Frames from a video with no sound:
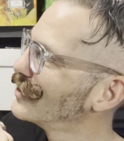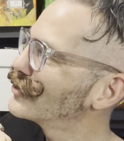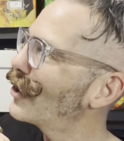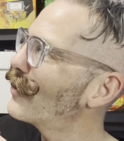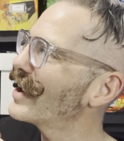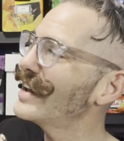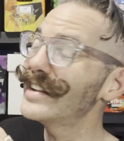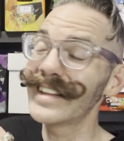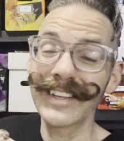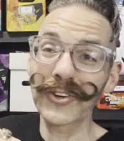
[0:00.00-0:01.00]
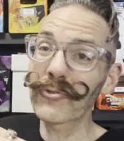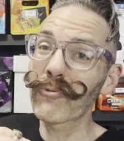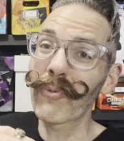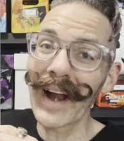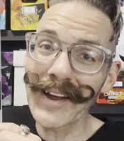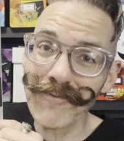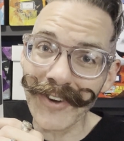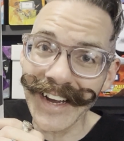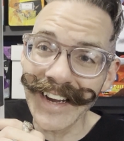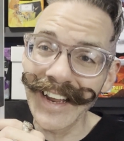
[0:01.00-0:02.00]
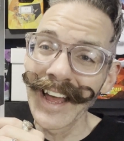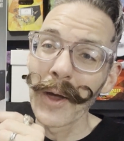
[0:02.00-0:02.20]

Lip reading: So it's a great read.